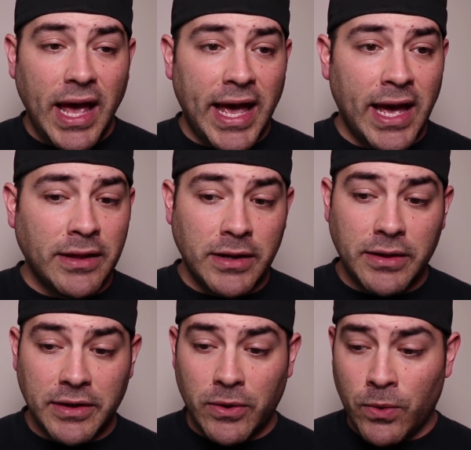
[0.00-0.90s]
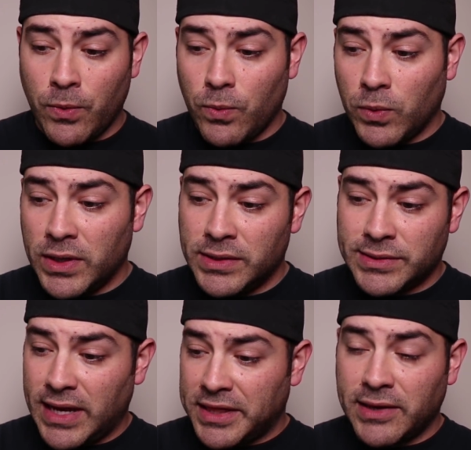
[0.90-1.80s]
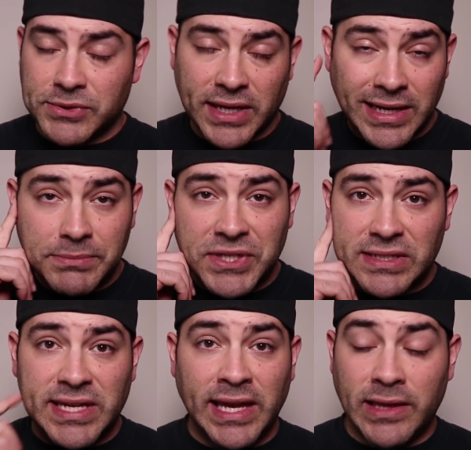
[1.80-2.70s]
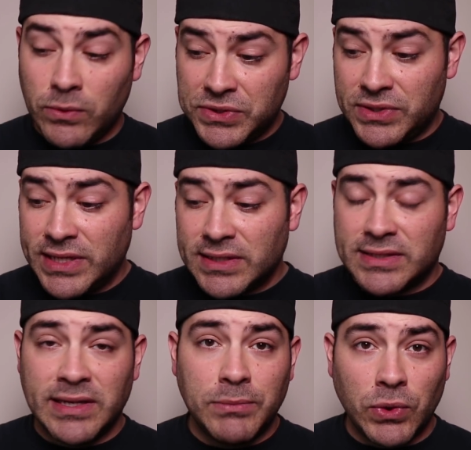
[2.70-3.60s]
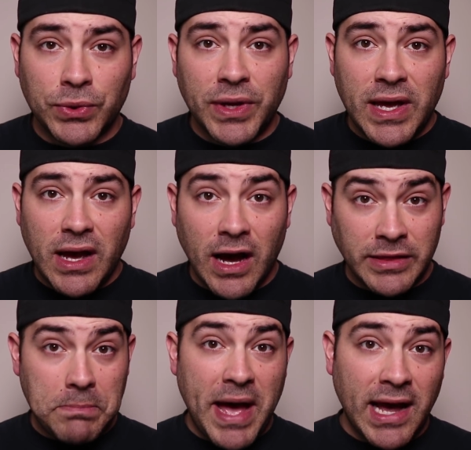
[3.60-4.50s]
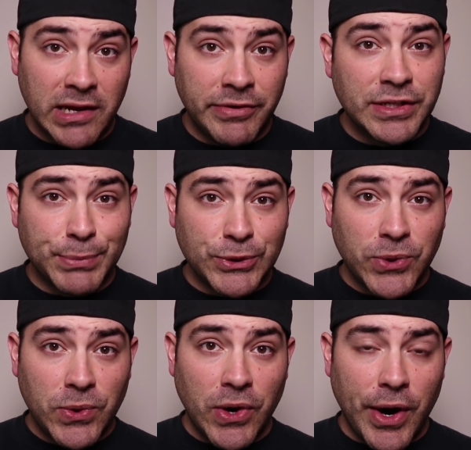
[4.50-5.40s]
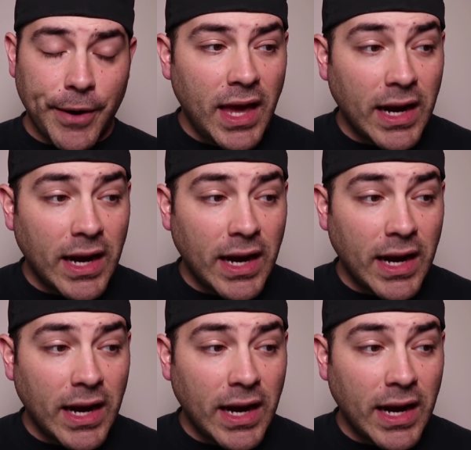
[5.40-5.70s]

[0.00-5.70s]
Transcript: and there was, I think it was like an M16 that was disassembled on the back of his patrol car.